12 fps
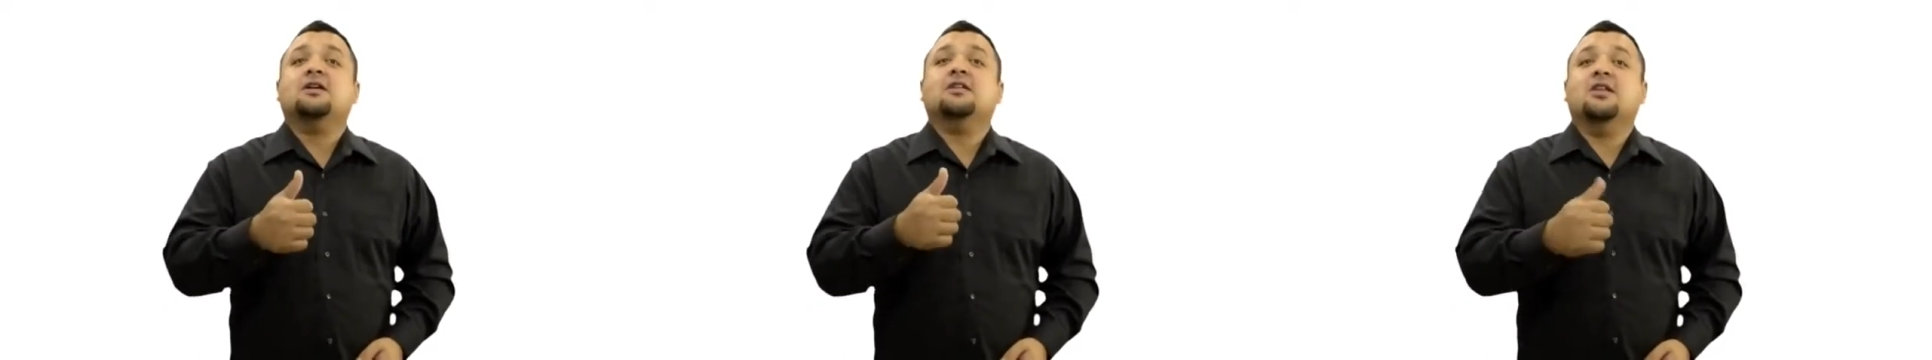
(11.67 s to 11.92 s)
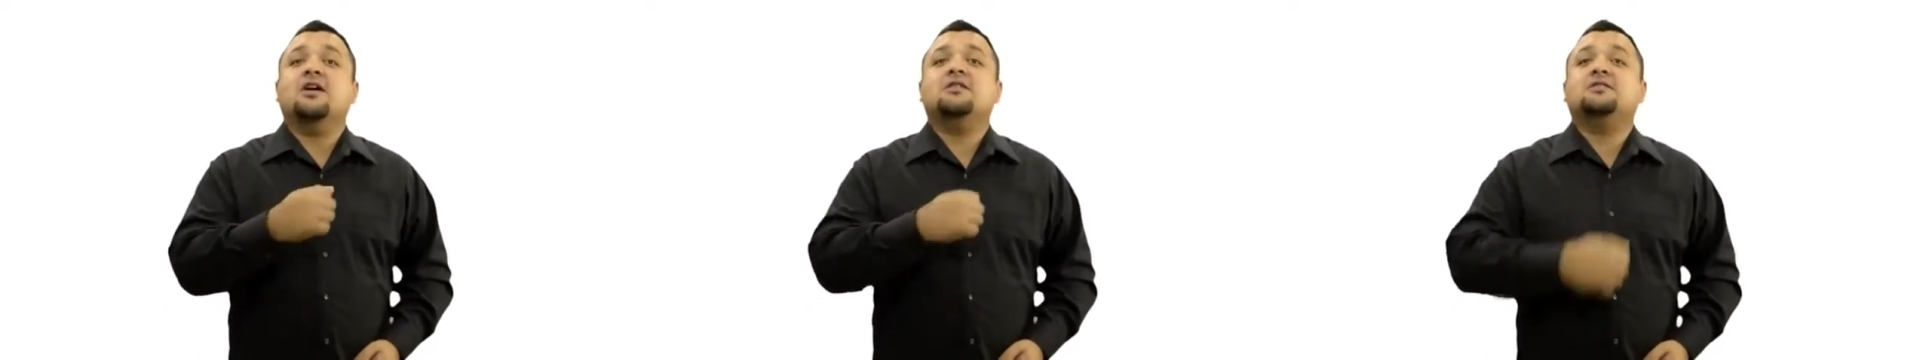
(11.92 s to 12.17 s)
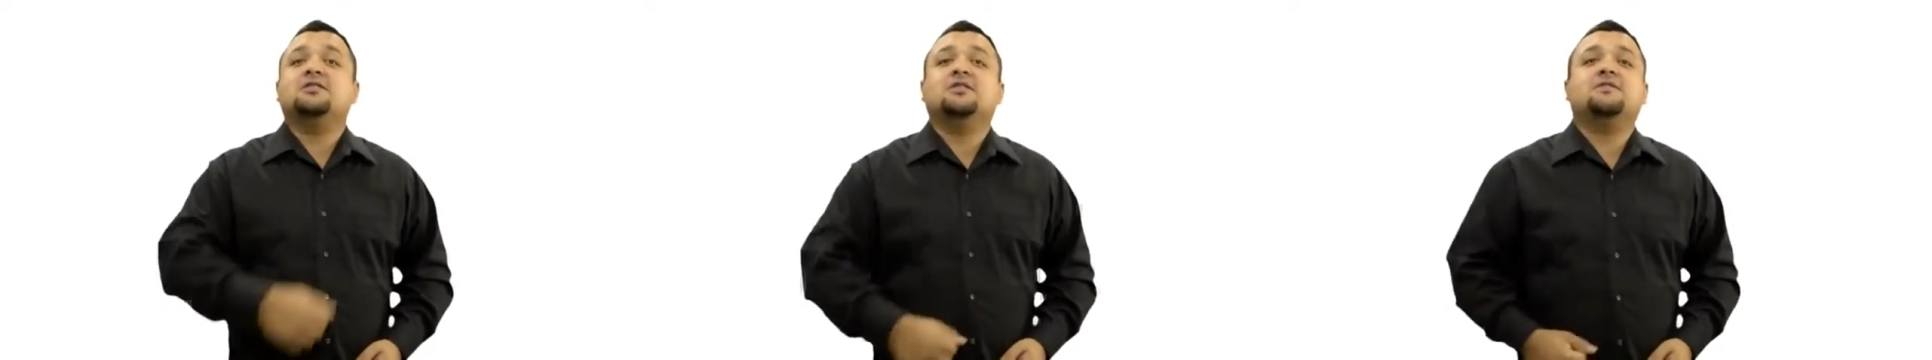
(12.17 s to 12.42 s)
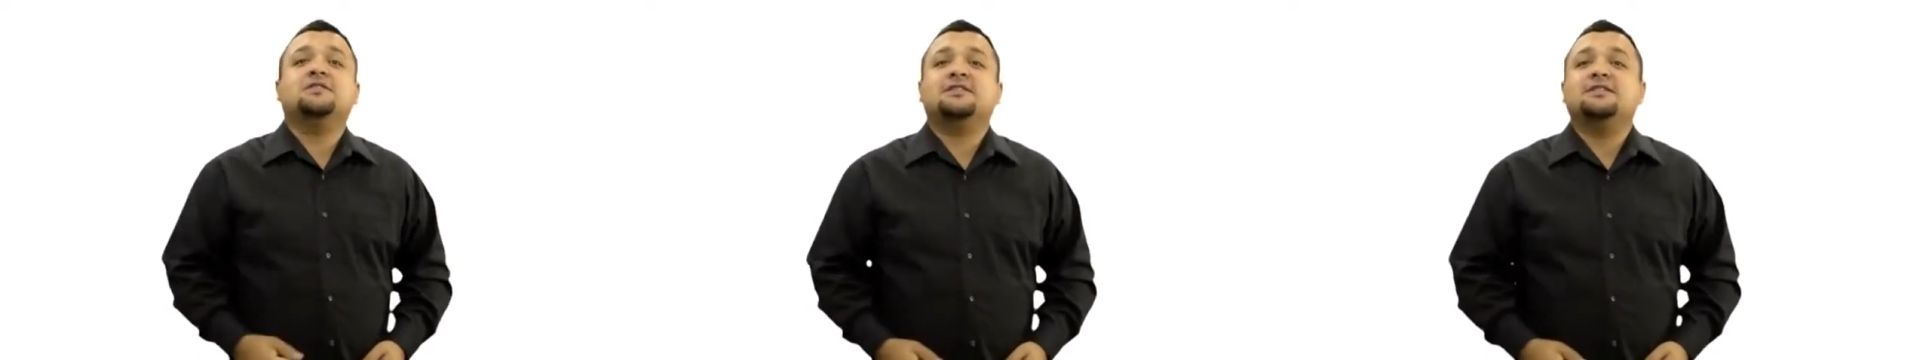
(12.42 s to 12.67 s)
lawn
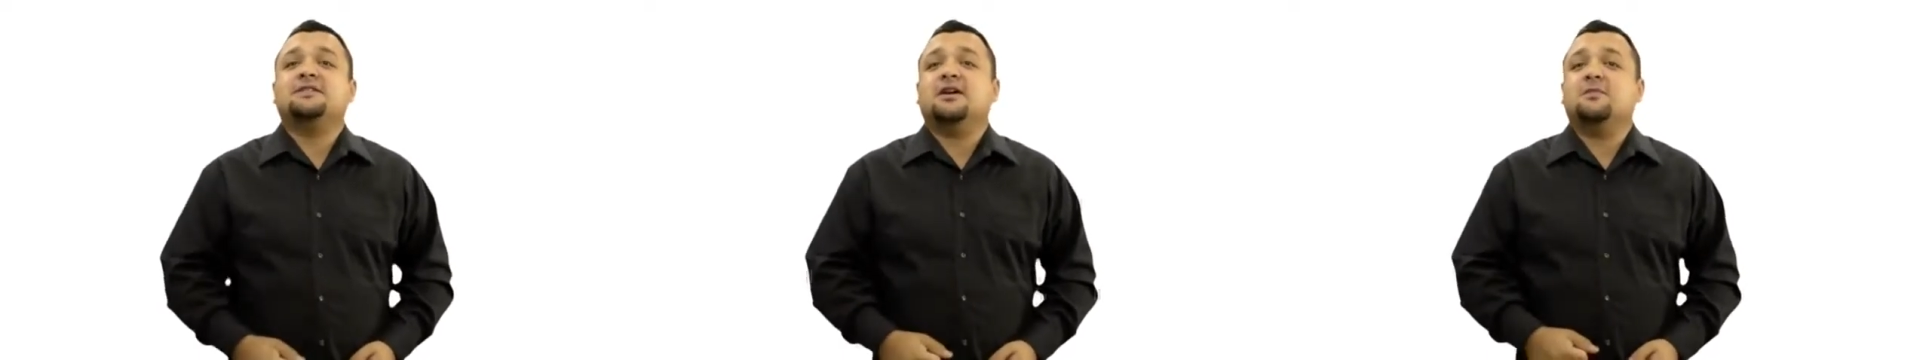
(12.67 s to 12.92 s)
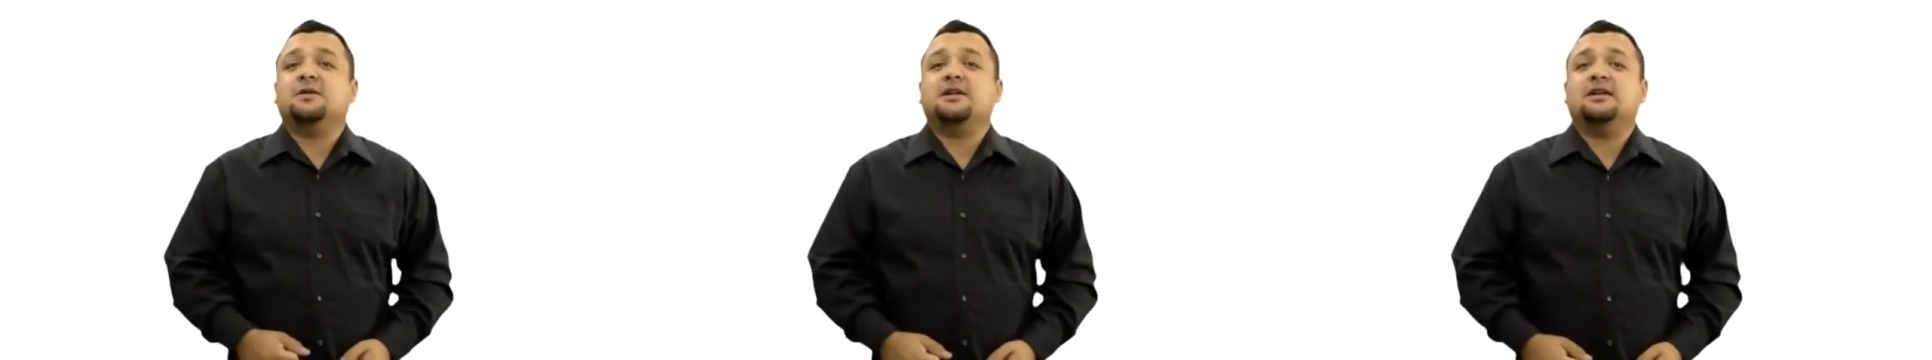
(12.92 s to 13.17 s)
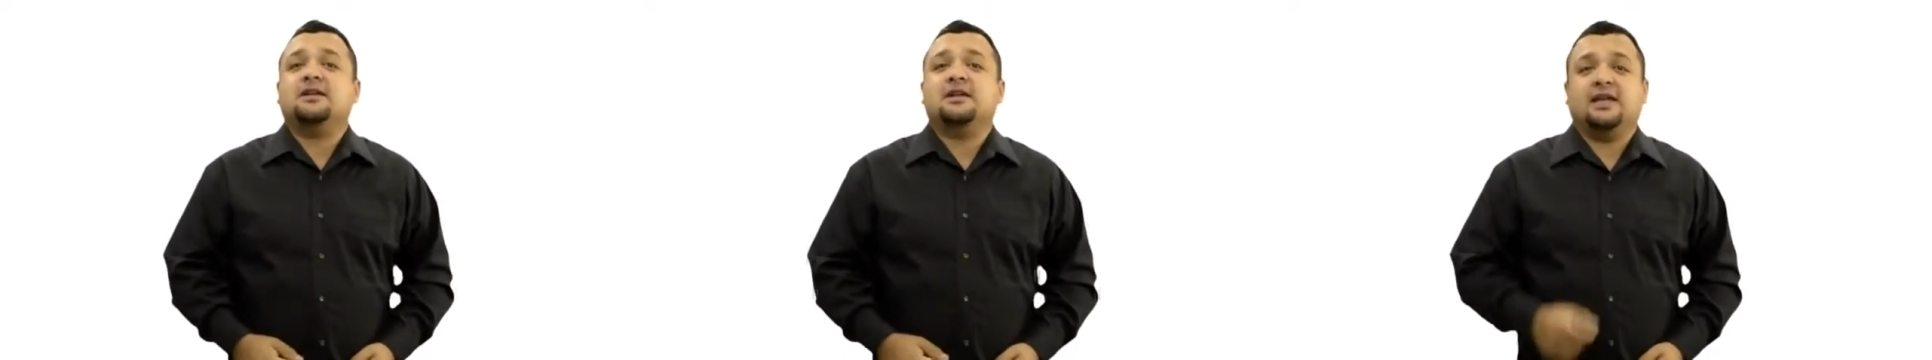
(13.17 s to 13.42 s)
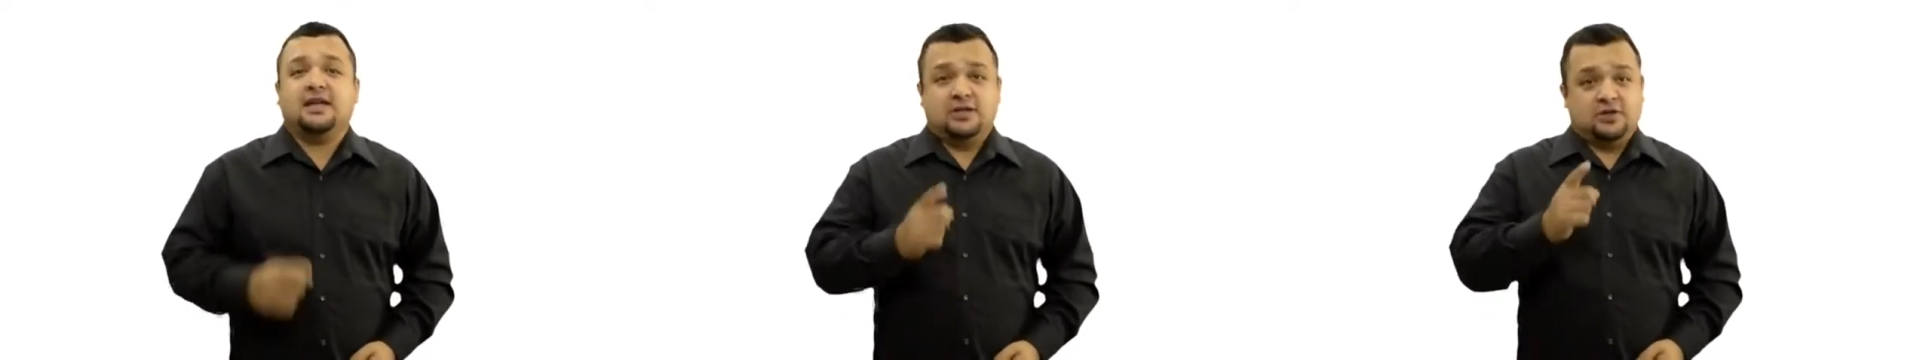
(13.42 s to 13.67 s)
services company
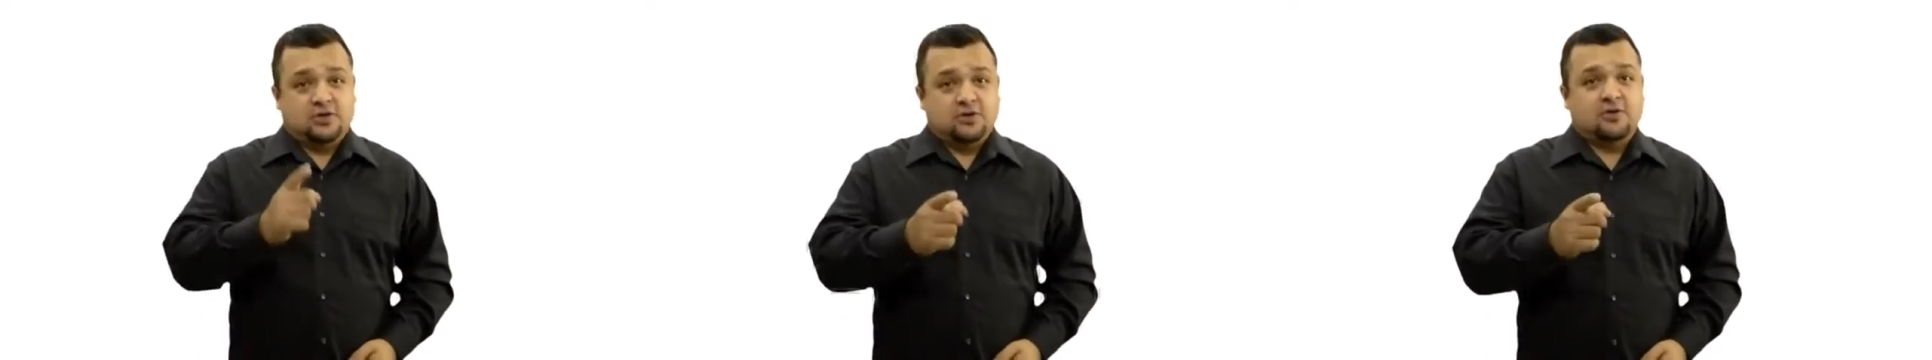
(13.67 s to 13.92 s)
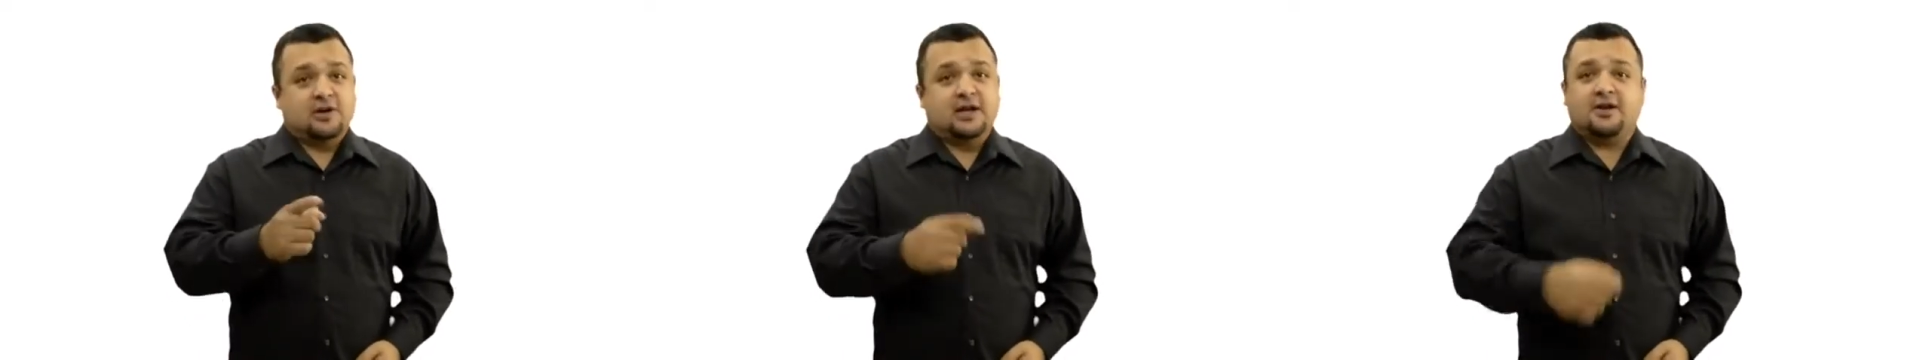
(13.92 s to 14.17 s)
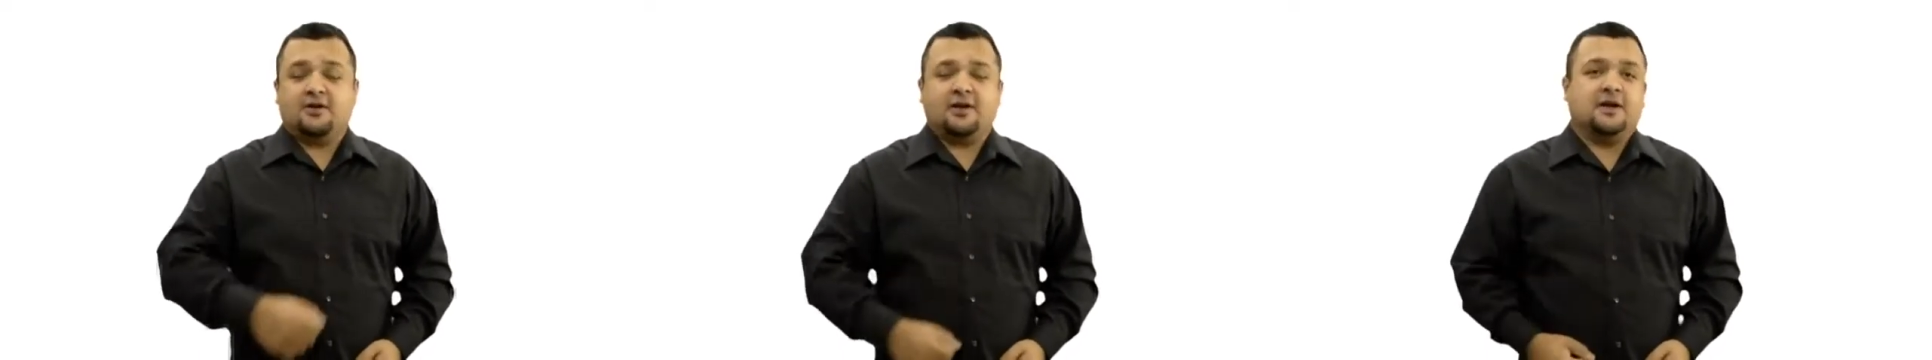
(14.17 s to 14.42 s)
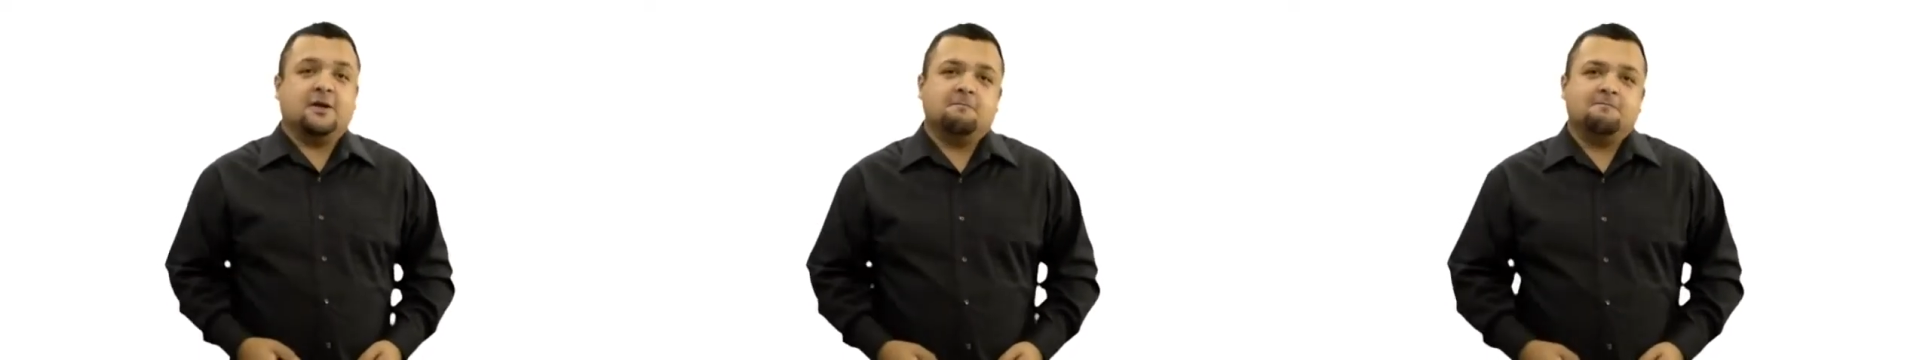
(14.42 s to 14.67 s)
in your
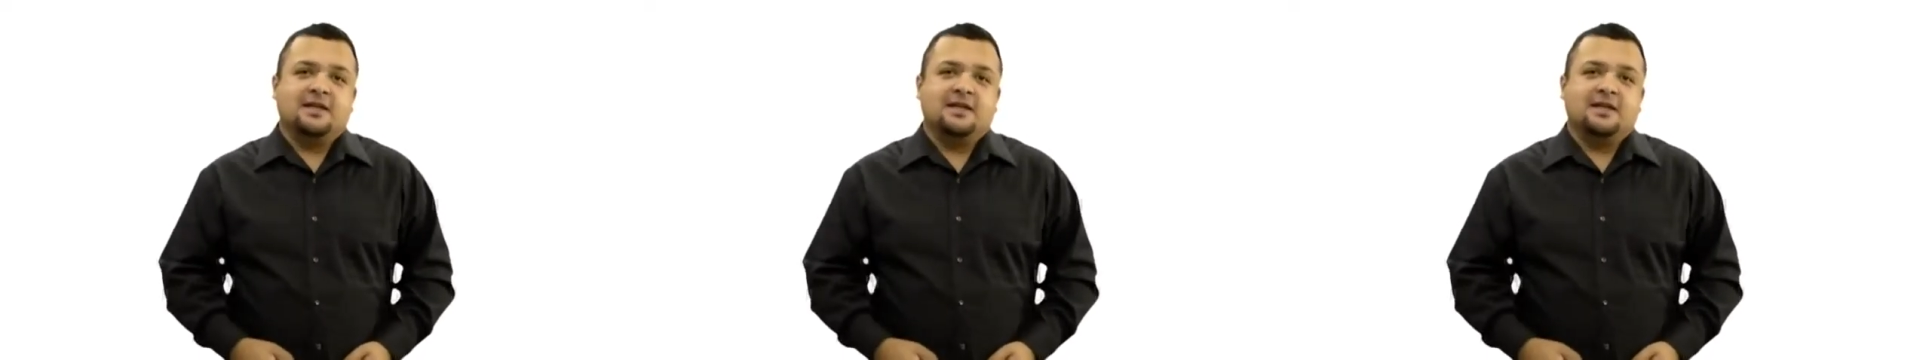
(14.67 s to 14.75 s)
area.